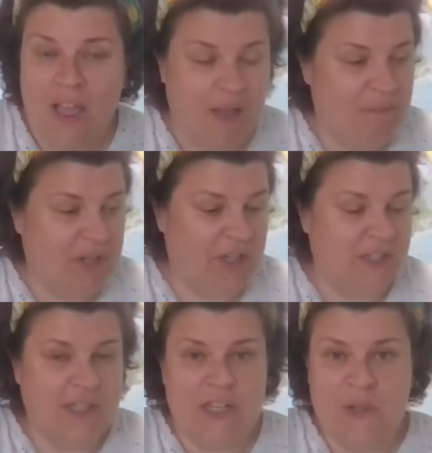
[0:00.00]
I've been
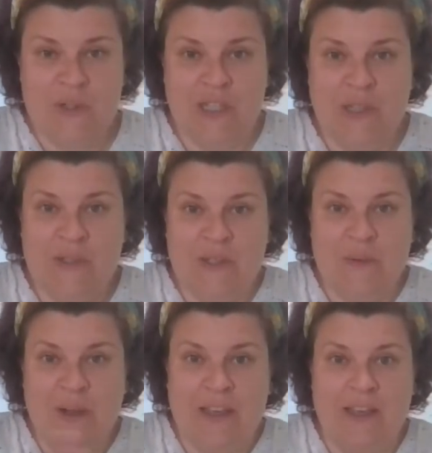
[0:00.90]
continuously losing the
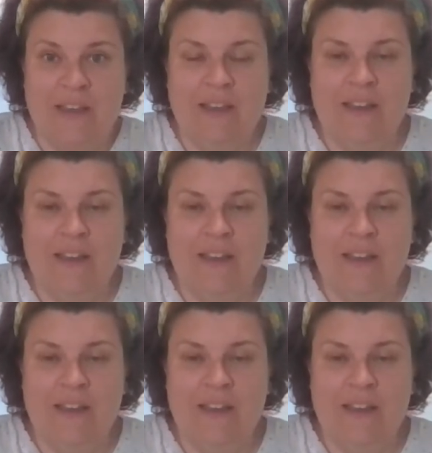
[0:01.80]
weight,